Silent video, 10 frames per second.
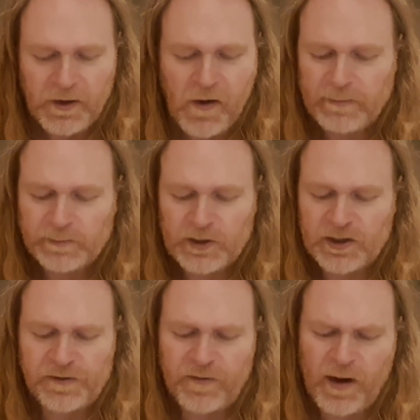I
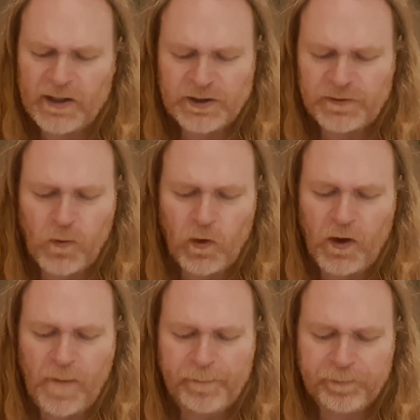just thought
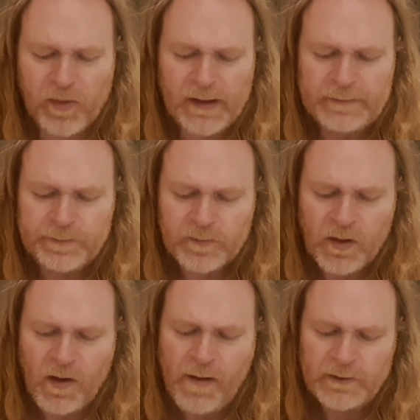that
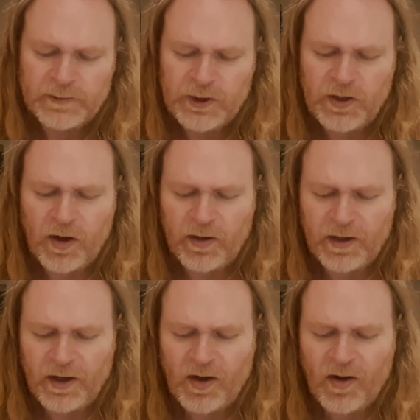you
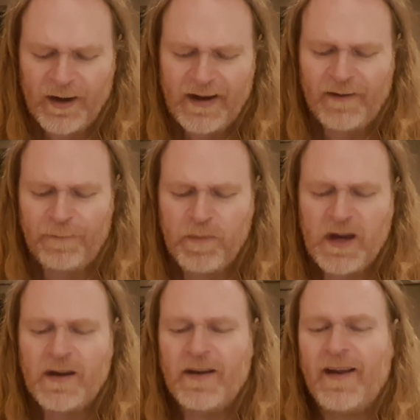can't eat
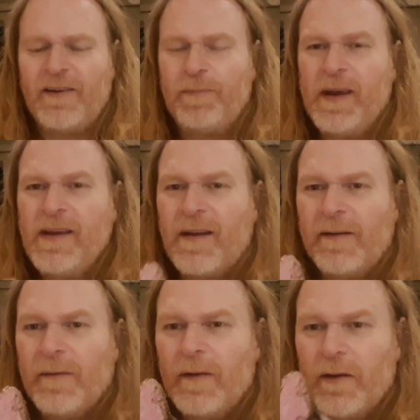meat that's pink.